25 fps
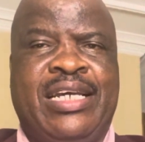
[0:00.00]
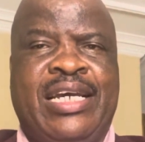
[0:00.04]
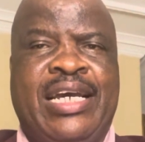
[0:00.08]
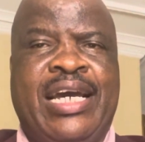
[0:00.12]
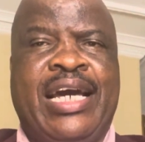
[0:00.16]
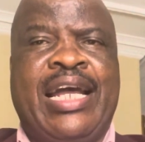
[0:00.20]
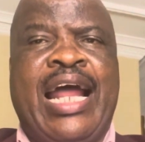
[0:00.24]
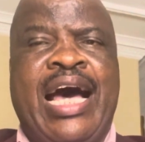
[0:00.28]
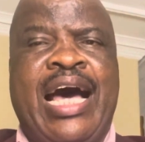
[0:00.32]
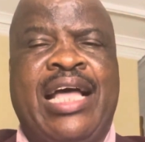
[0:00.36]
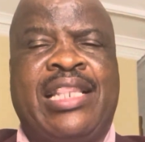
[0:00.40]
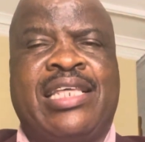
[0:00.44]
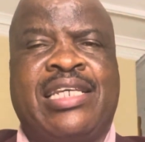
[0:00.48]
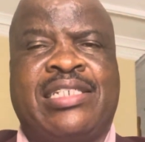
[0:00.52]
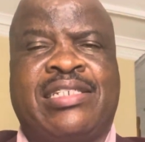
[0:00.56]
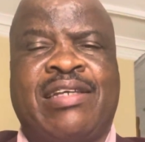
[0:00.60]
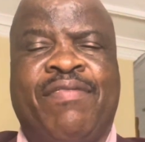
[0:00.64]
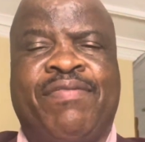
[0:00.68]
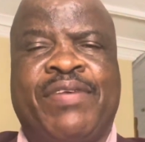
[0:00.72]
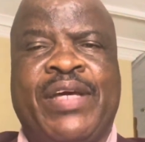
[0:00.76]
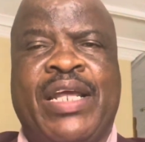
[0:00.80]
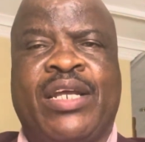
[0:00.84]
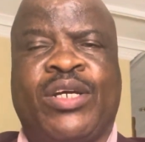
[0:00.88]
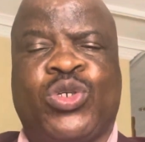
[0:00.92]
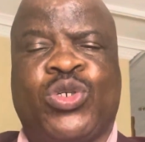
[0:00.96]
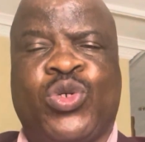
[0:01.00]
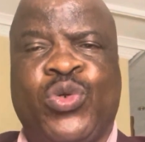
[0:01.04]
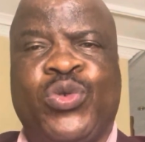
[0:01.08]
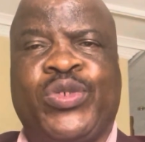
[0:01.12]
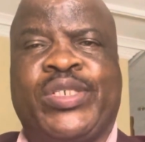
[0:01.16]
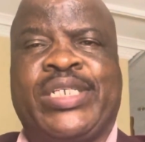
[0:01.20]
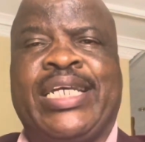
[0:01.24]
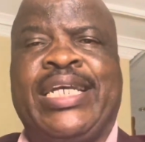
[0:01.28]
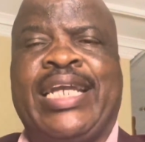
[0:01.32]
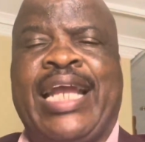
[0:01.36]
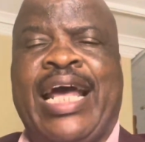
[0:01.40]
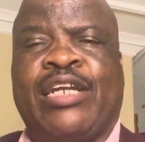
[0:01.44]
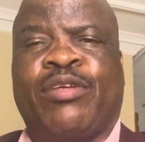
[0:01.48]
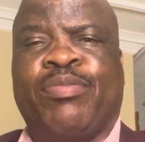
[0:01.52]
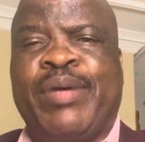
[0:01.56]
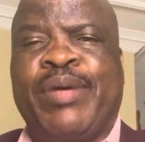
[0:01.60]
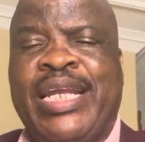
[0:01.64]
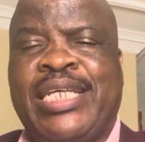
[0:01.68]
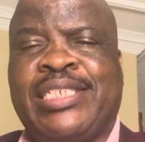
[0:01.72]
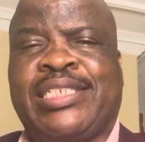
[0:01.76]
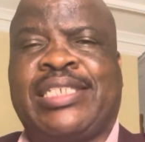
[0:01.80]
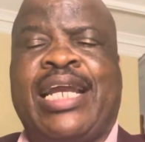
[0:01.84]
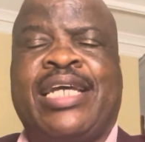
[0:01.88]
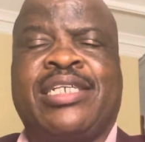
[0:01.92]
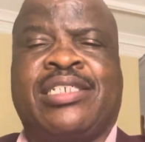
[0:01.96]
and others are very good in
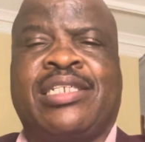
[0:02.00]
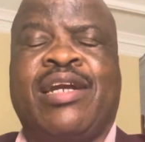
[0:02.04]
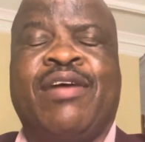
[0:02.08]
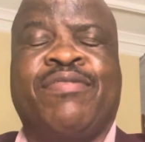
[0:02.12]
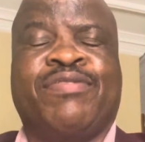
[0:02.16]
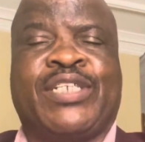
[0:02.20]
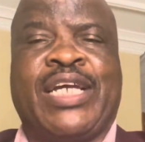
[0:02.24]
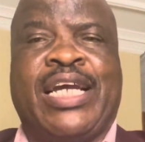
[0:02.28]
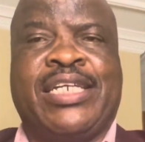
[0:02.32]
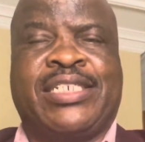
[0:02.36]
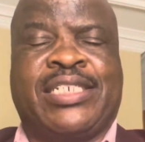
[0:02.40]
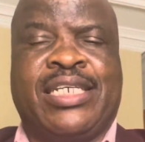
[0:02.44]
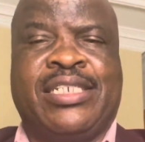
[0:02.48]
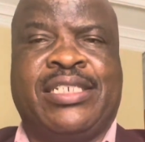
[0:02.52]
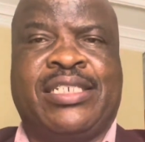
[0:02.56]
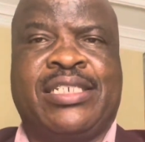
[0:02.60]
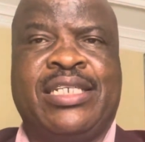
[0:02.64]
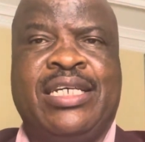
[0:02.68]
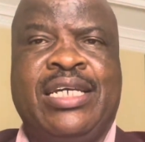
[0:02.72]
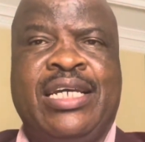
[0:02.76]
administration of churches.